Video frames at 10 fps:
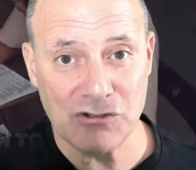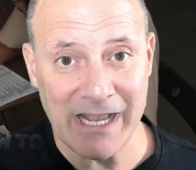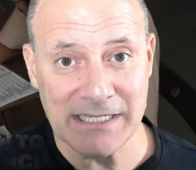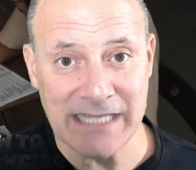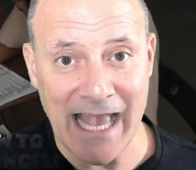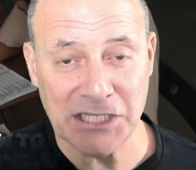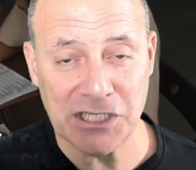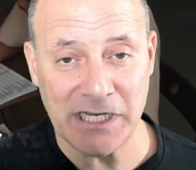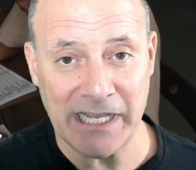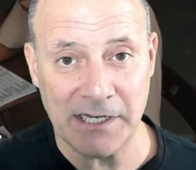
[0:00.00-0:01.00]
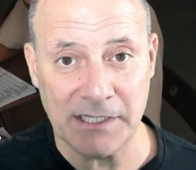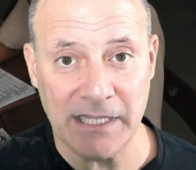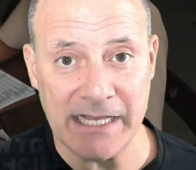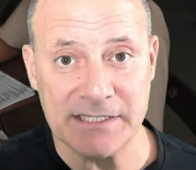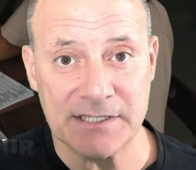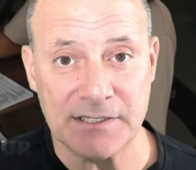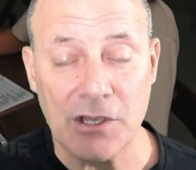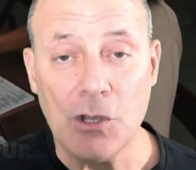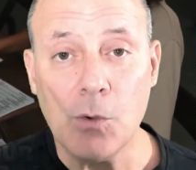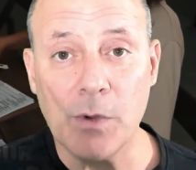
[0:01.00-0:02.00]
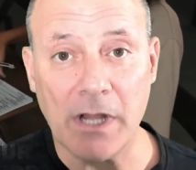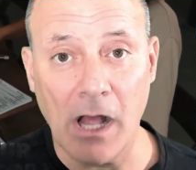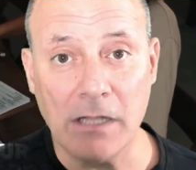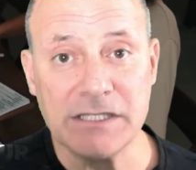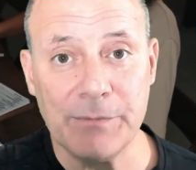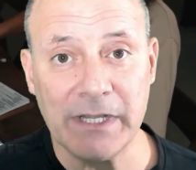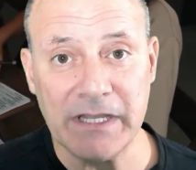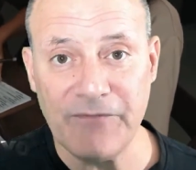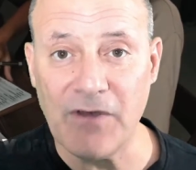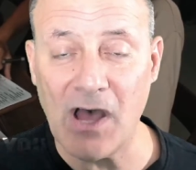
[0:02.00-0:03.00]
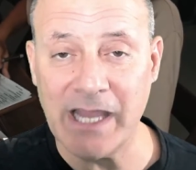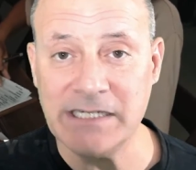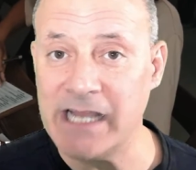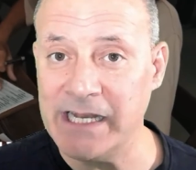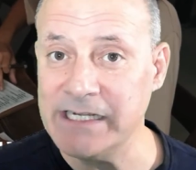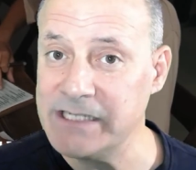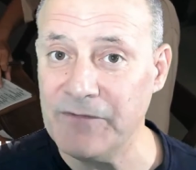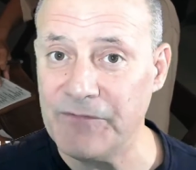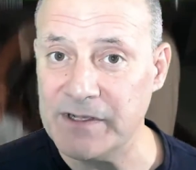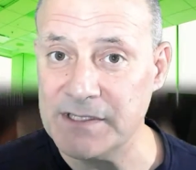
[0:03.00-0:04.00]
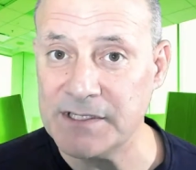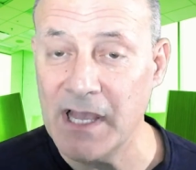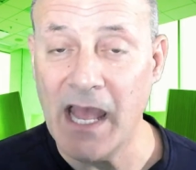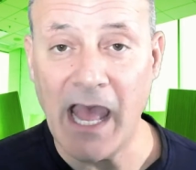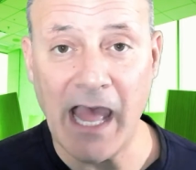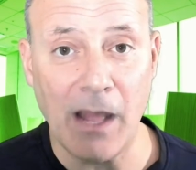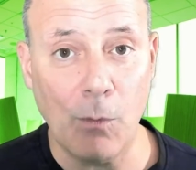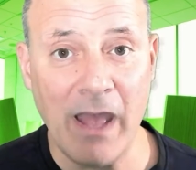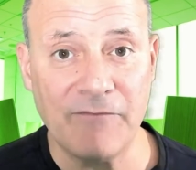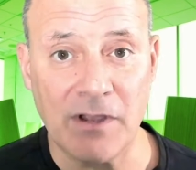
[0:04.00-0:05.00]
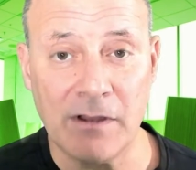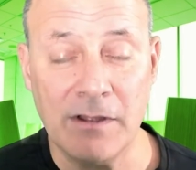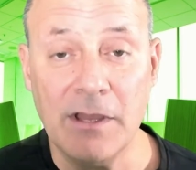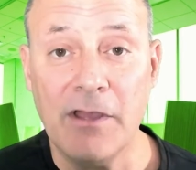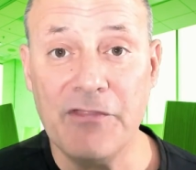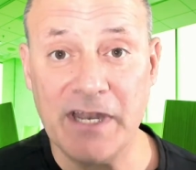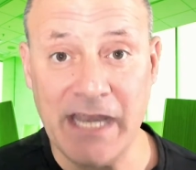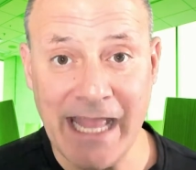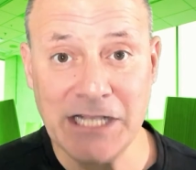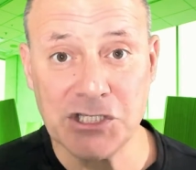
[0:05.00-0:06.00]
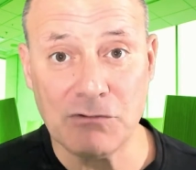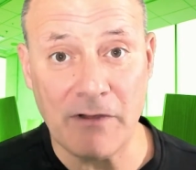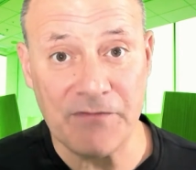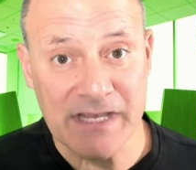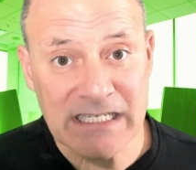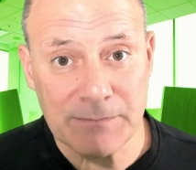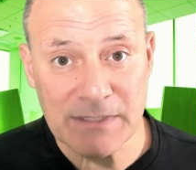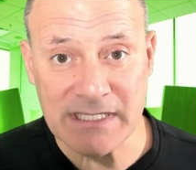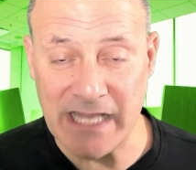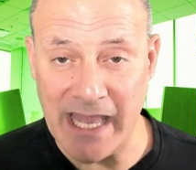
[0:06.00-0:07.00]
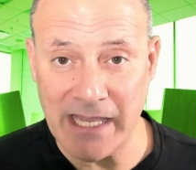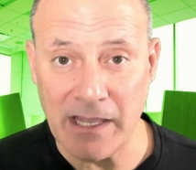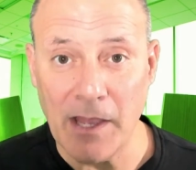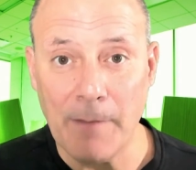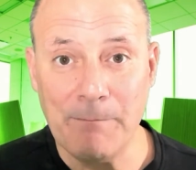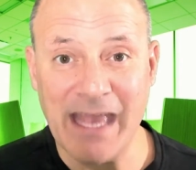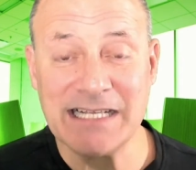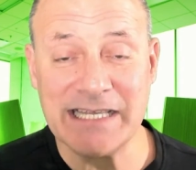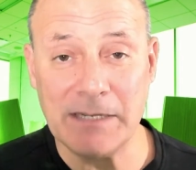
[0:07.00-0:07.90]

transaction in a list would ultimately find any difference. However, the nature of this mistake makes it